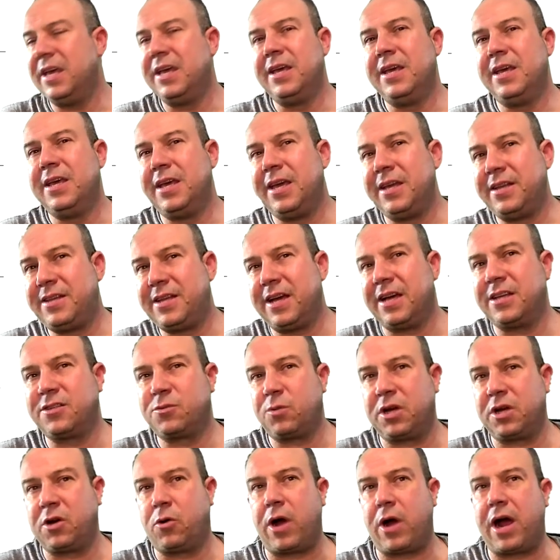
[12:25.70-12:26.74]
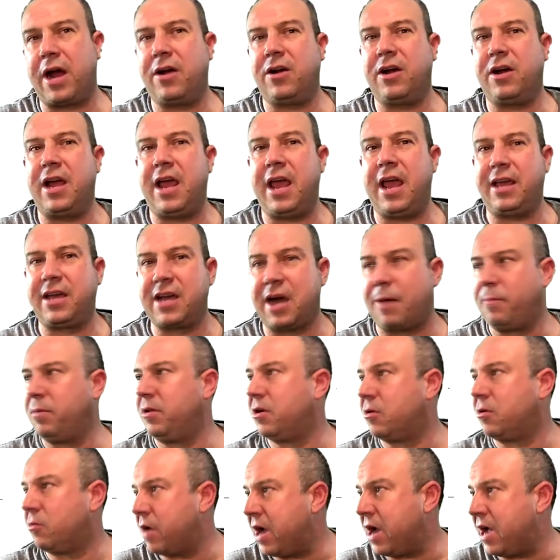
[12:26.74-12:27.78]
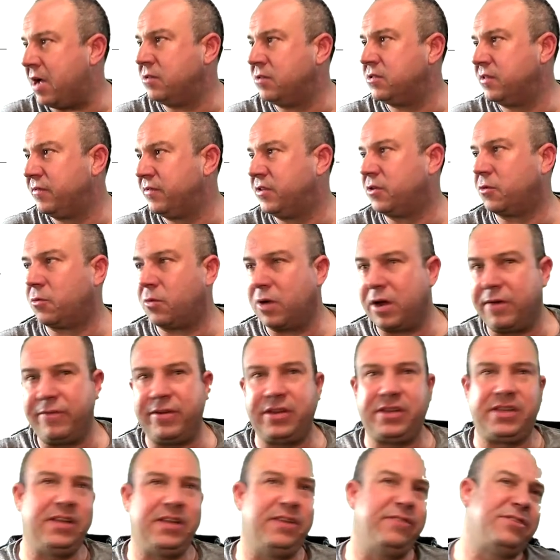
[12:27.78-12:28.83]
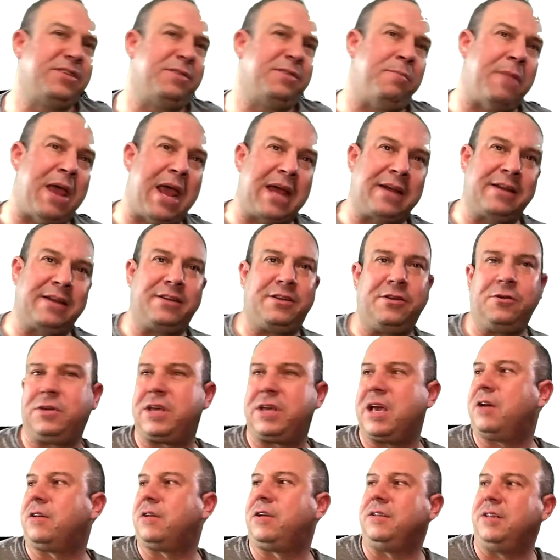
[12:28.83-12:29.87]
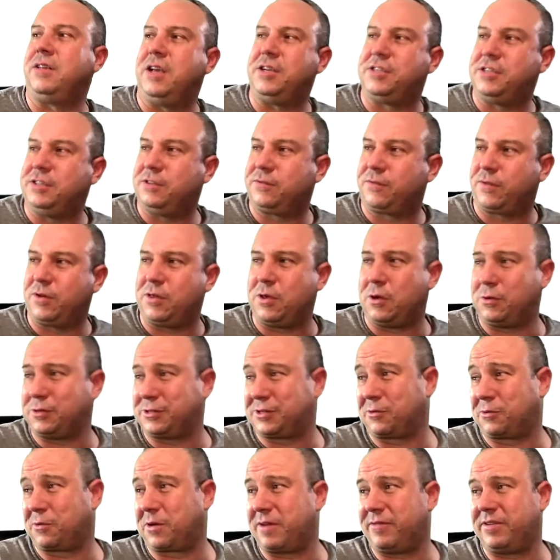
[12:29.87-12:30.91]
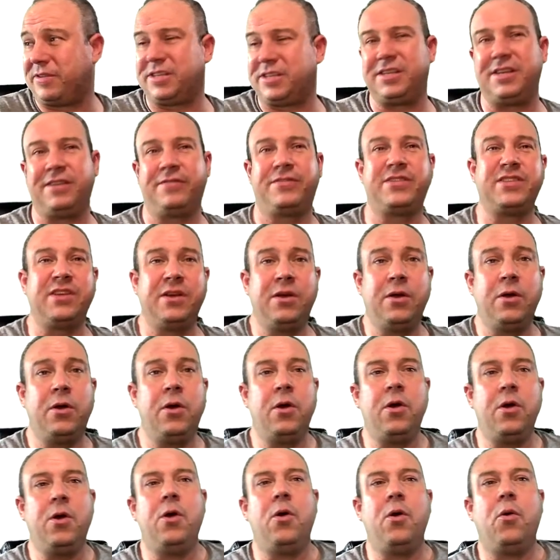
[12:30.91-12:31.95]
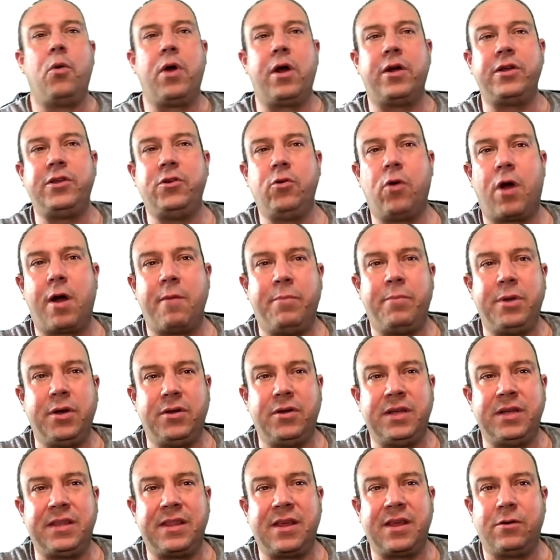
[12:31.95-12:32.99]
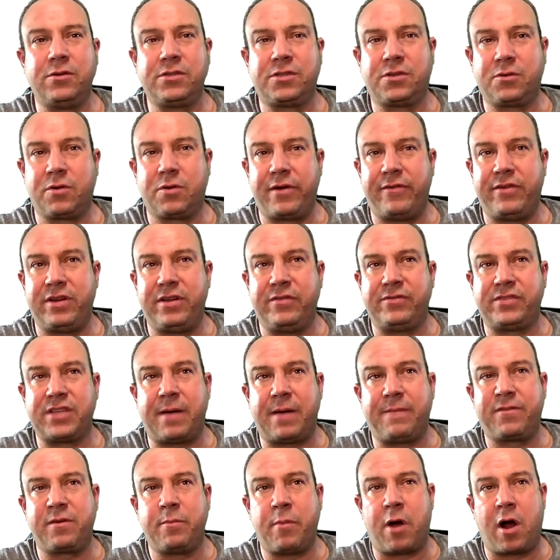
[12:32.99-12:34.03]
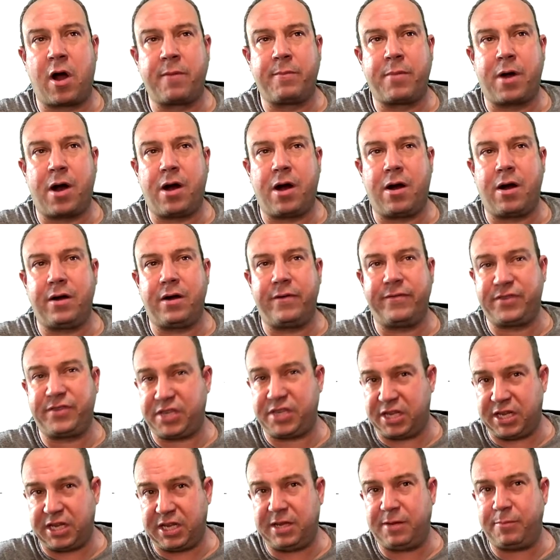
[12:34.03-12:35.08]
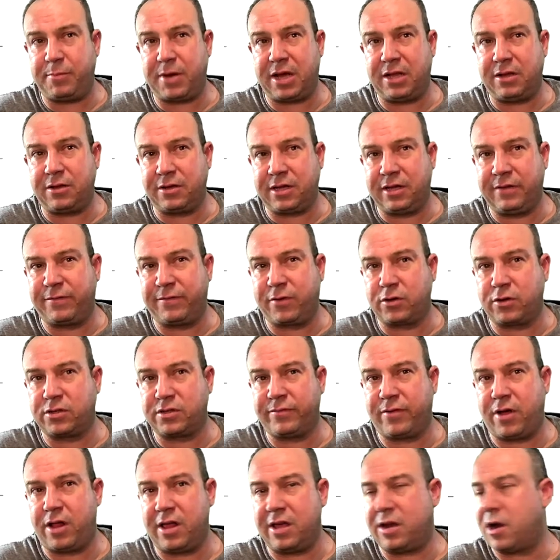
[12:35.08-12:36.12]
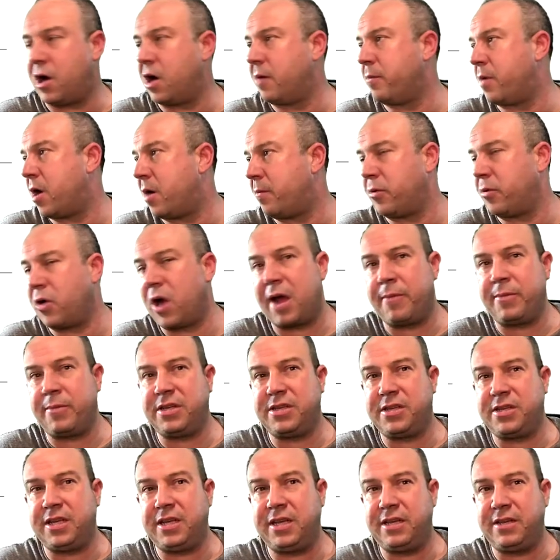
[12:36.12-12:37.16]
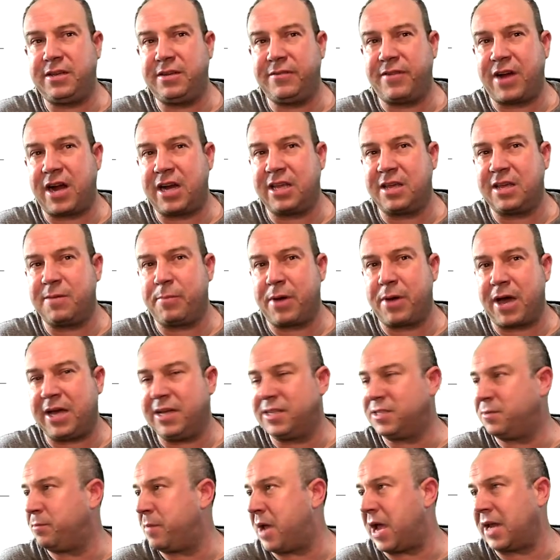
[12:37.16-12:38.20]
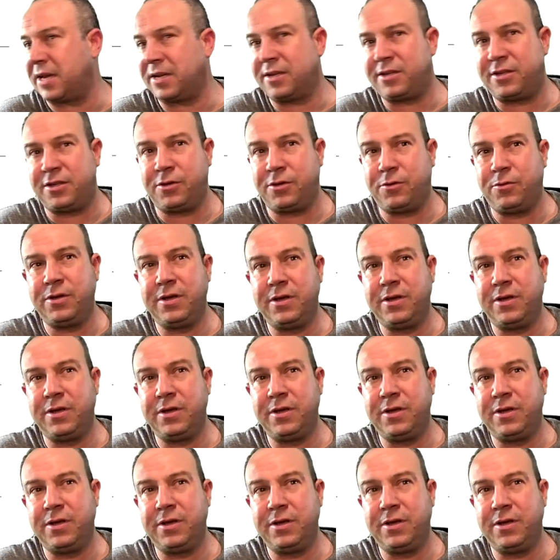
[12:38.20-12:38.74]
It does require a couple of rounds of derivatives and magnitude calculations for those derivatives, where you are building those derivatives up from r bar of t by looking first of all at r bar prime of t, dividing it by its magnitude